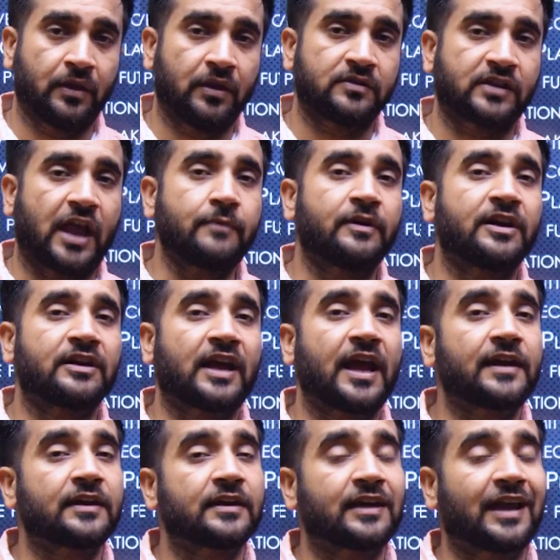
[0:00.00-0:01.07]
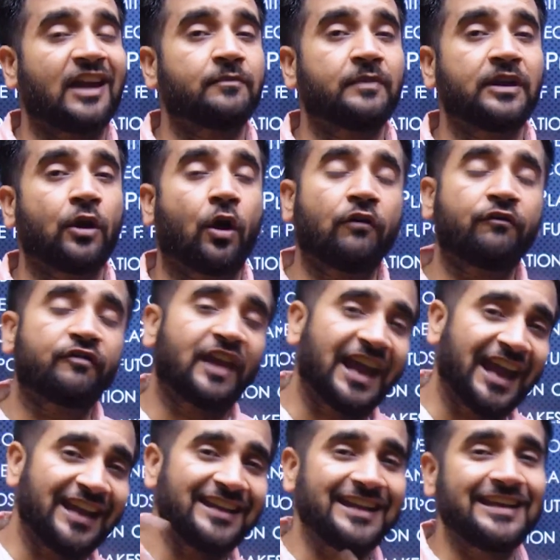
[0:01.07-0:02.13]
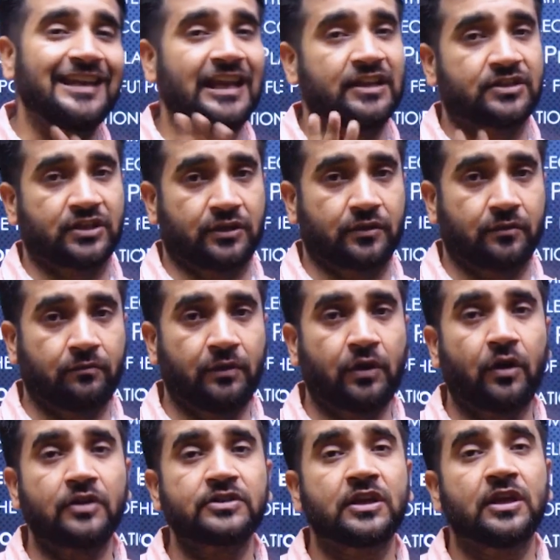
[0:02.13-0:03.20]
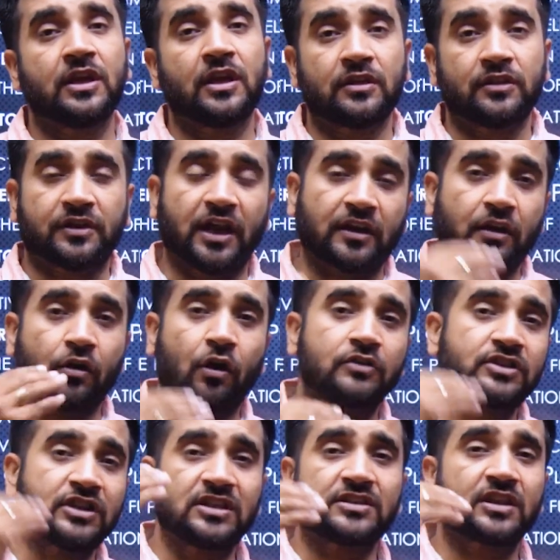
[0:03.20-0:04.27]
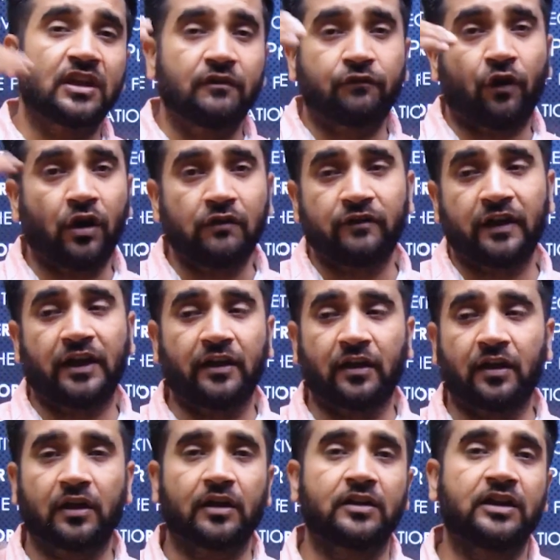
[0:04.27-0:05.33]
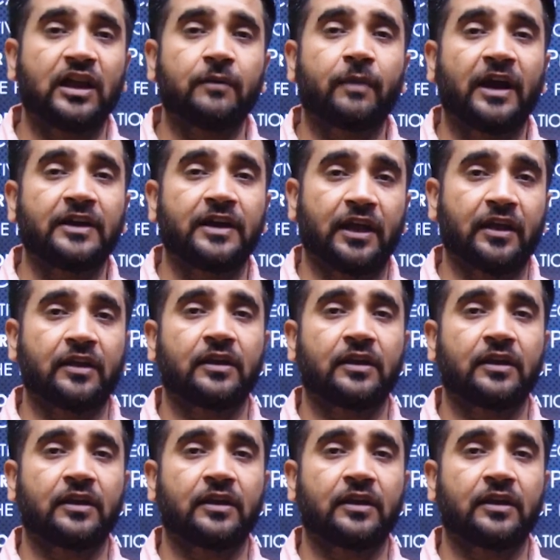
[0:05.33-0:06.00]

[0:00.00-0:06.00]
Cyber attack can be of any nature, because the technology is evolving day by day.